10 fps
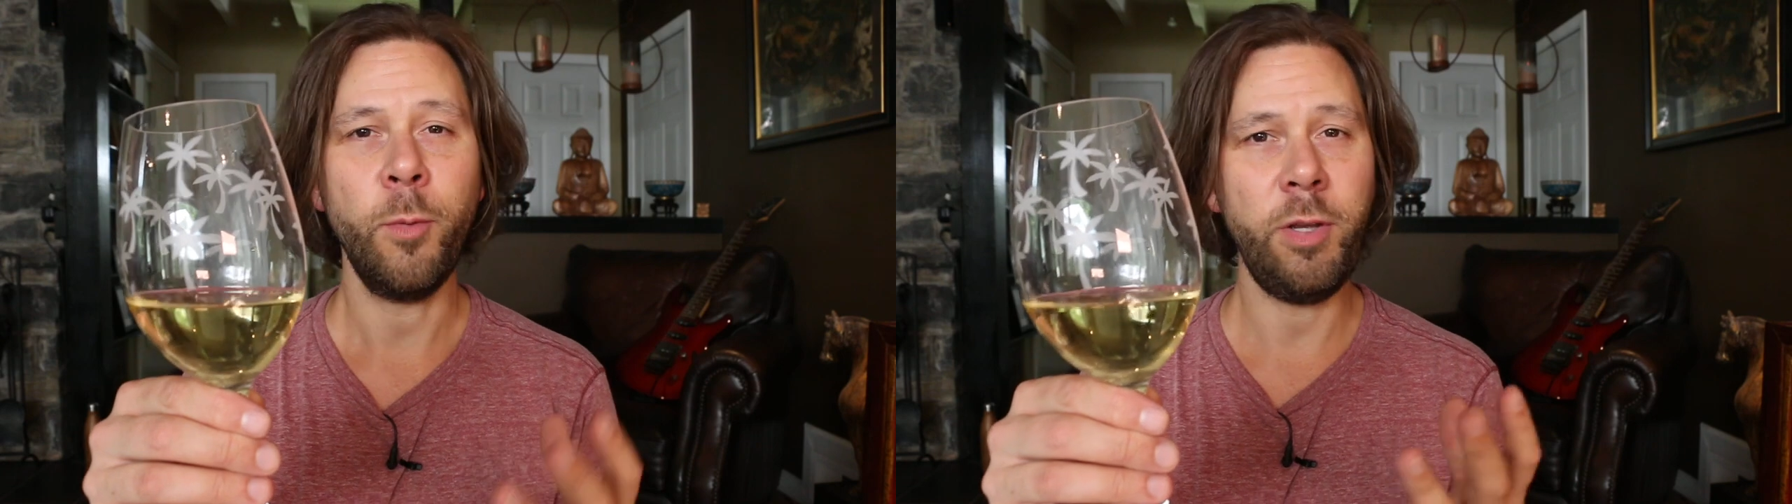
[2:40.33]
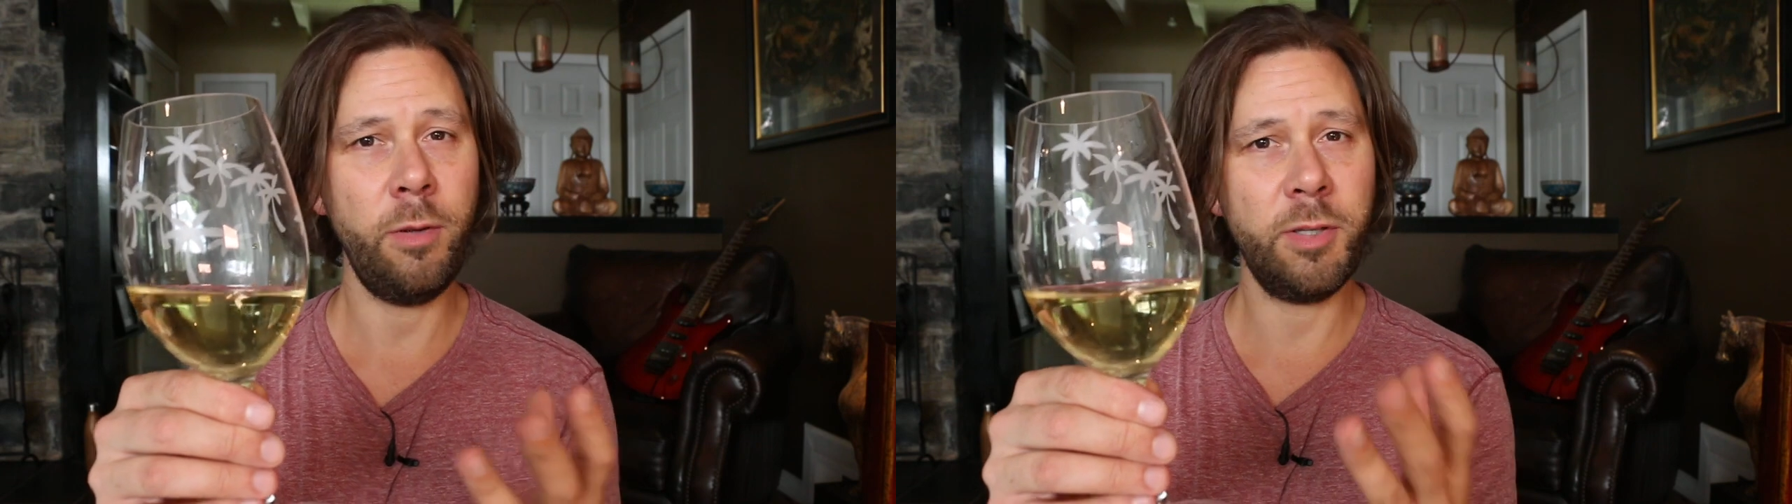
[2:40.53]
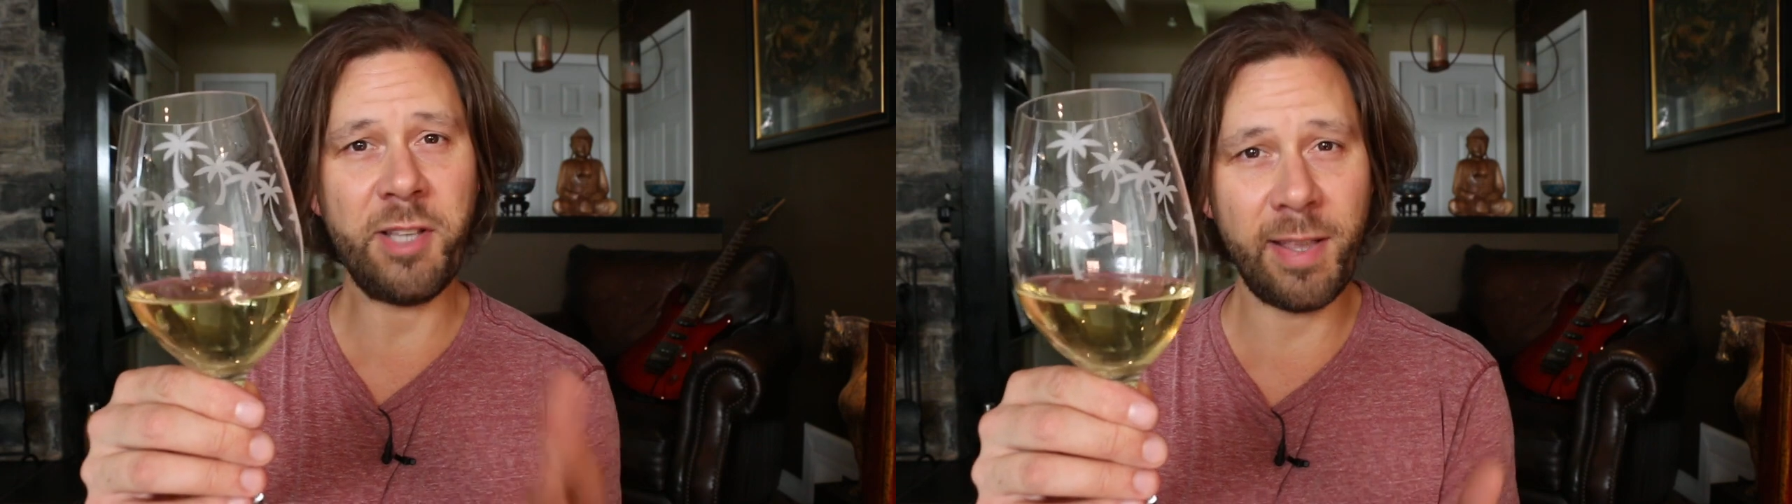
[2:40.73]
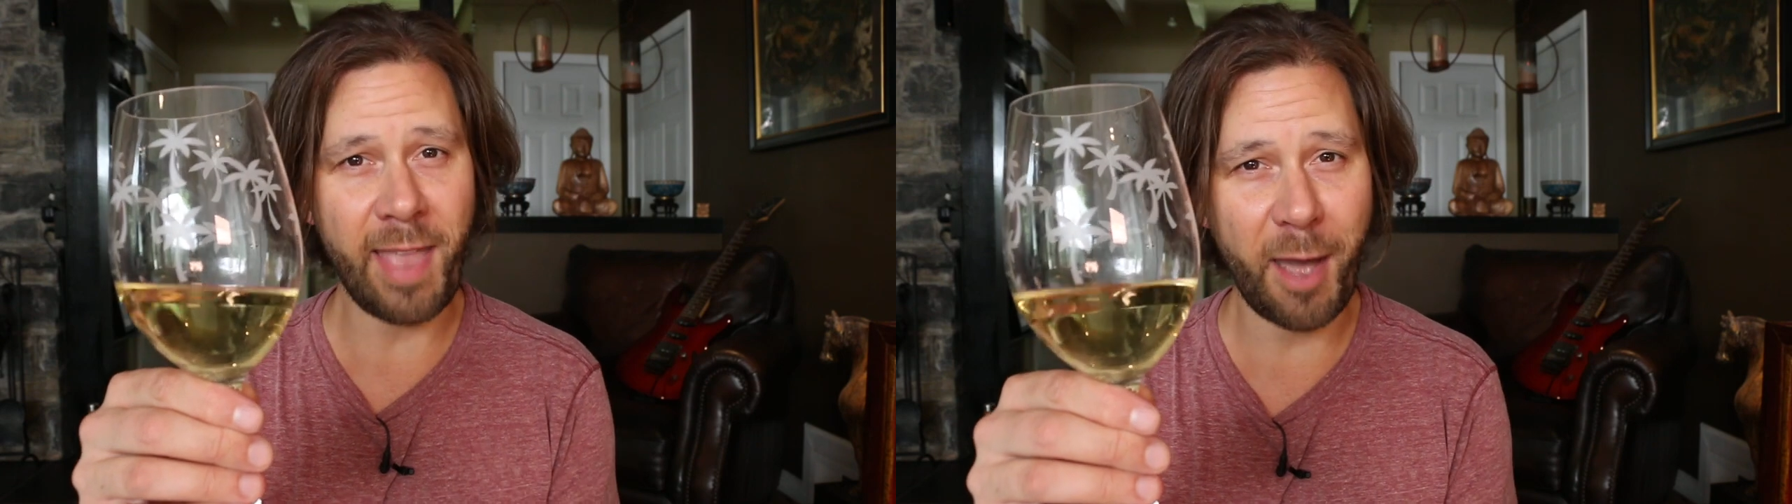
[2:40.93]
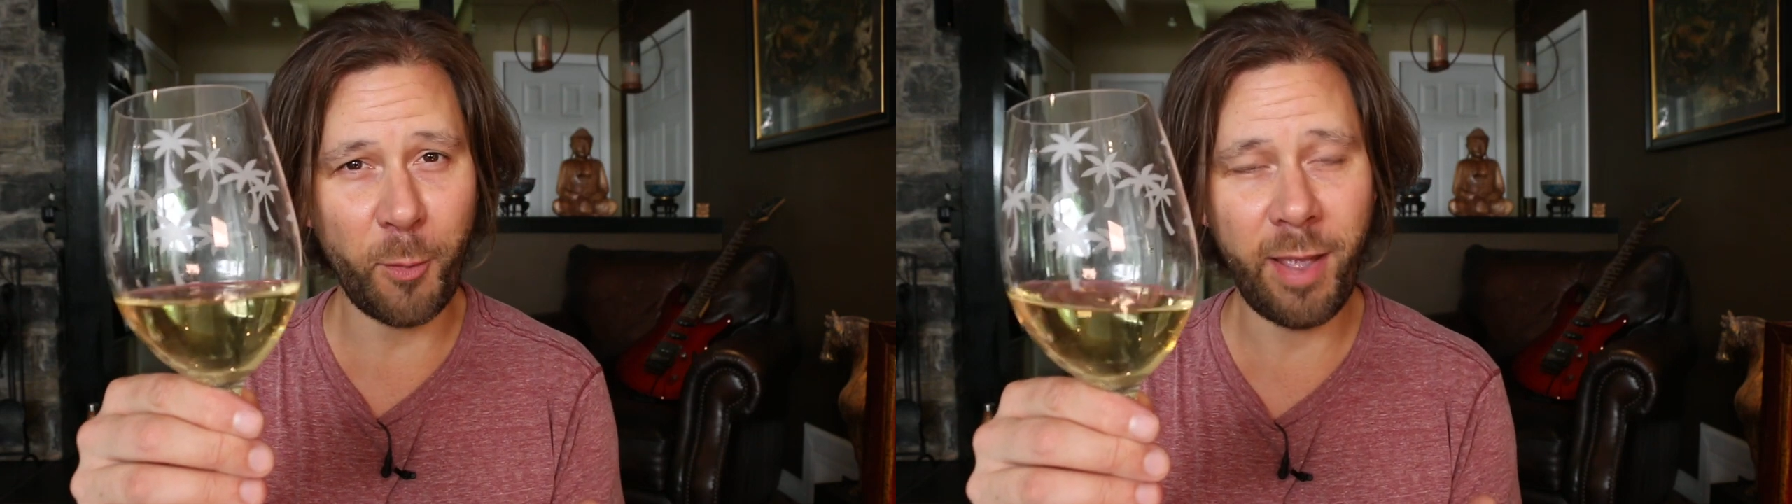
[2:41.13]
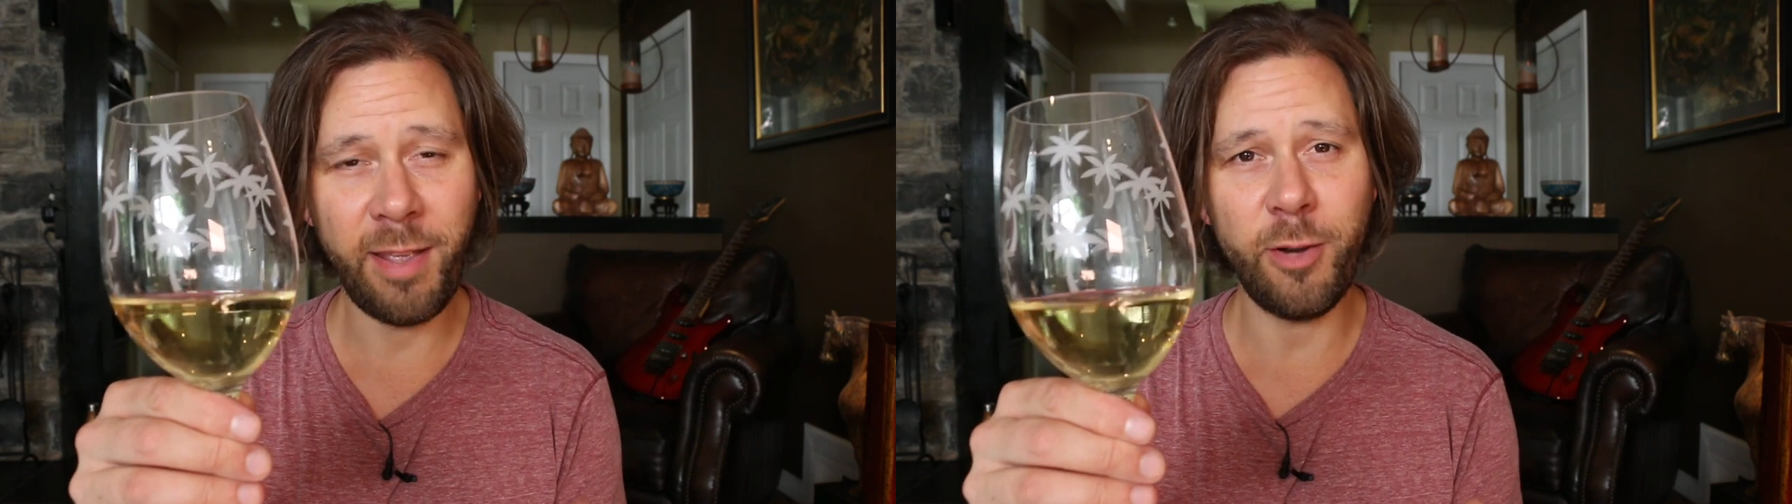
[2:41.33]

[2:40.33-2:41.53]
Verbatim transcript: When you see it that way,